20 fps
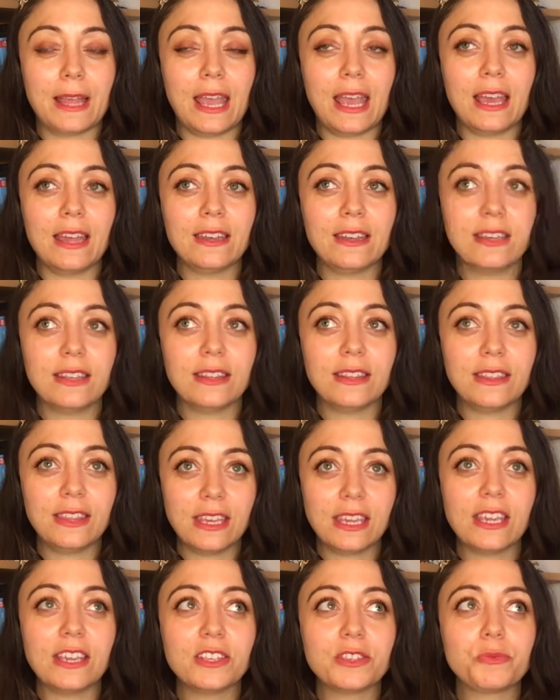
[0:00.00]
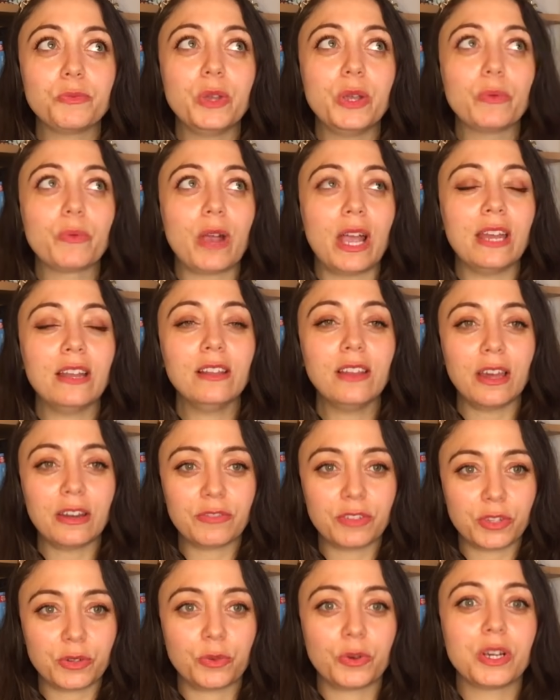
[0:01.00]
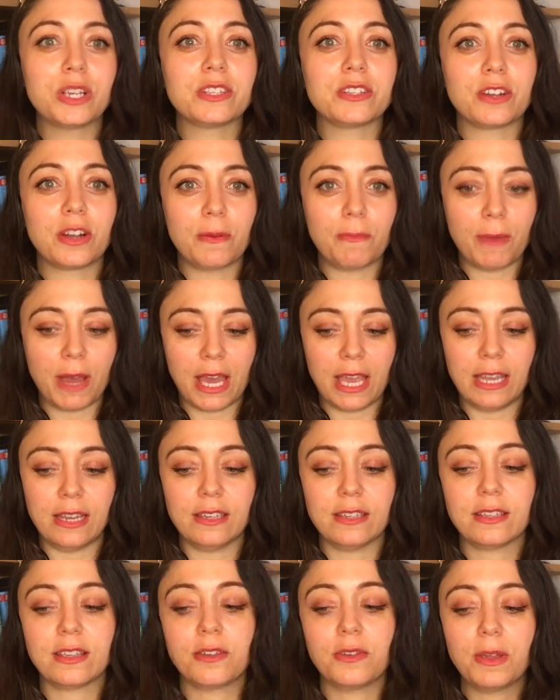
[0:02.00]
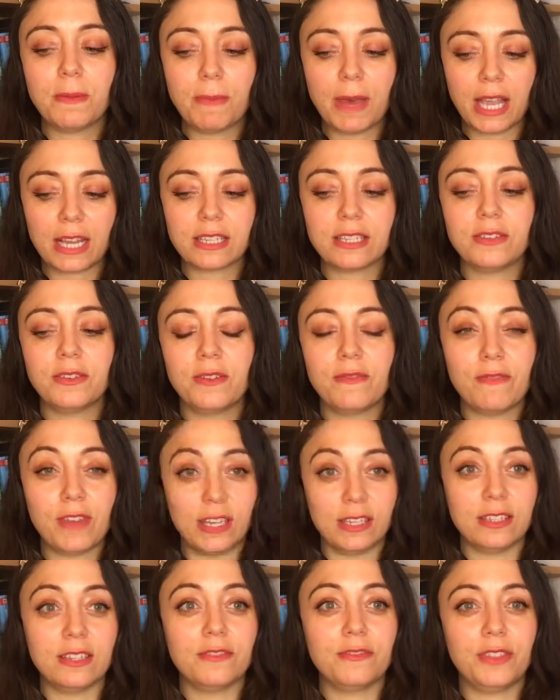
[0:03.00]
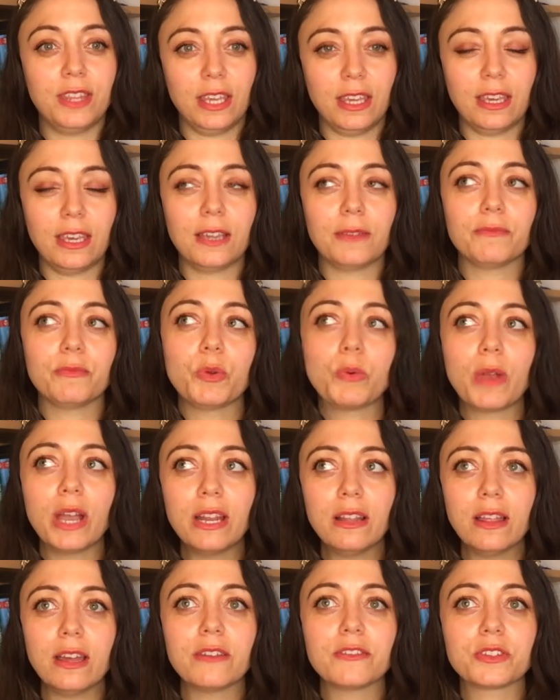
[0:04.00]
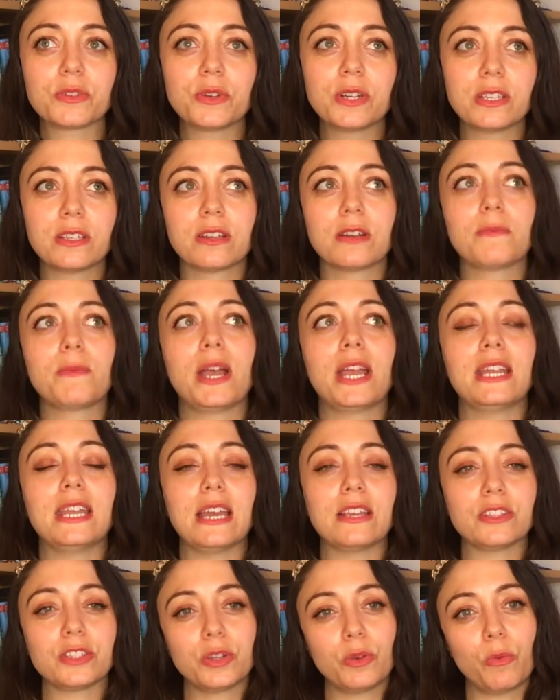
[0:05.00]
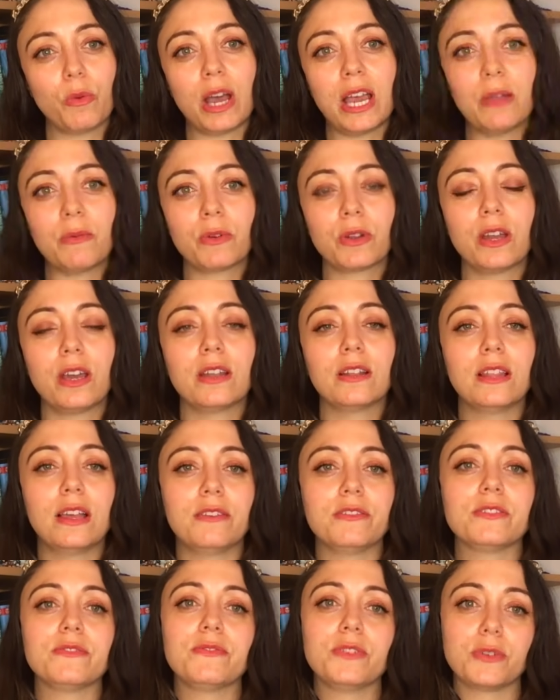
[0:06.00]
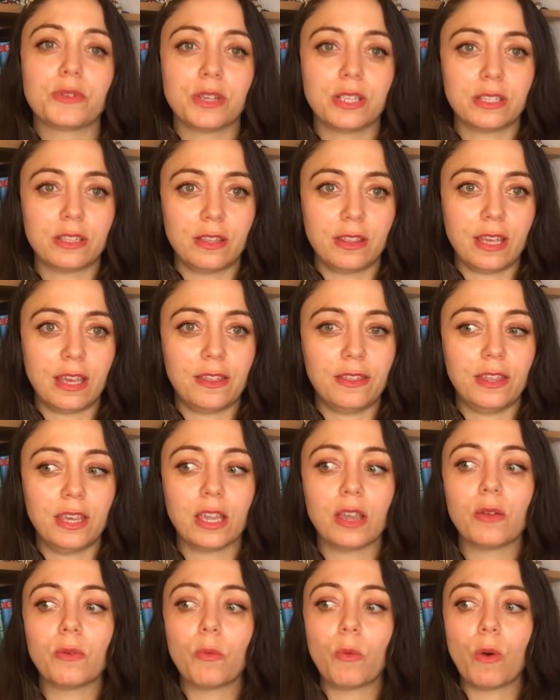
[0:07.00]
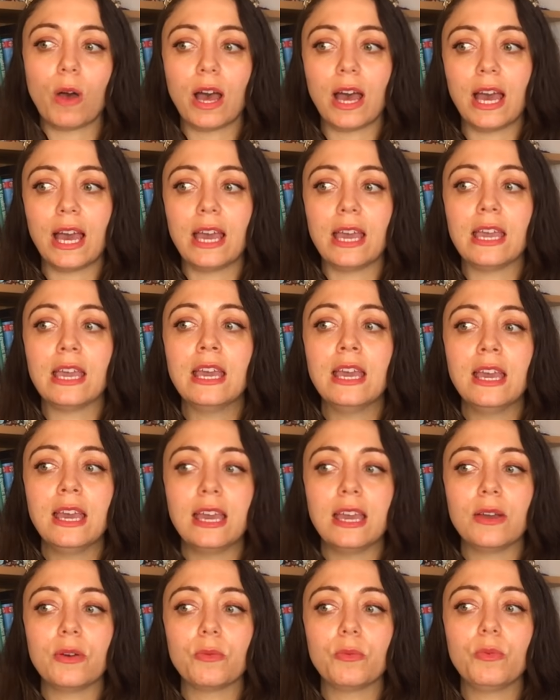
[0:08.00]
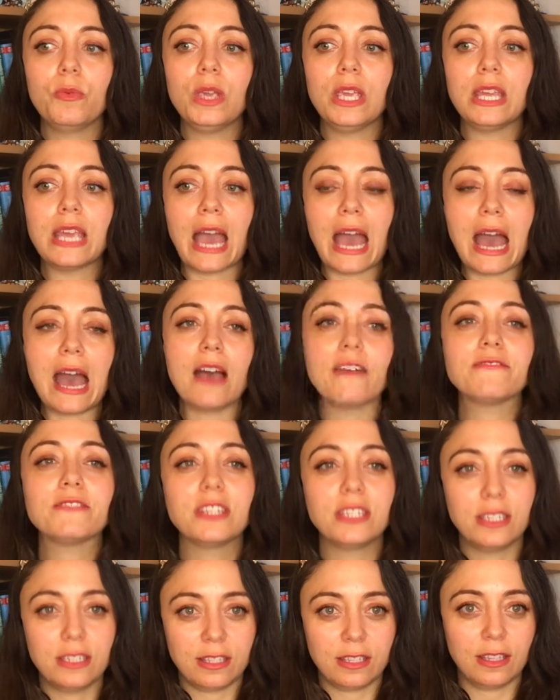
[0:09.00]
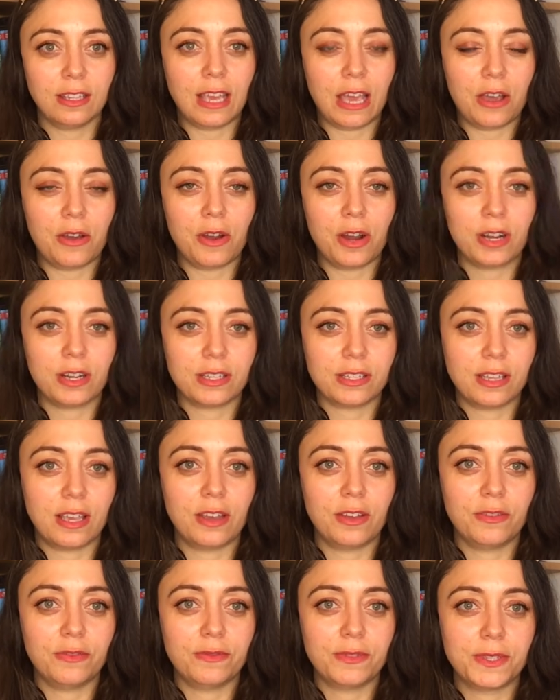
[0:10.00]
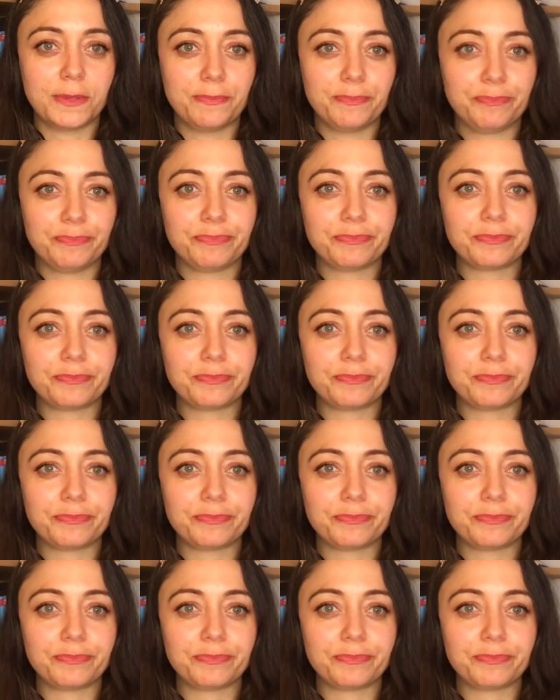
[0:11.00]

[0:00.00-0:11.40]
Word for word: And the thing is, we write a lot of stories in our mind, going back to inventive thinking. We write a lot of stories in our mind as to why we're not allowed to focus on that thing and why we have to disallow ourselves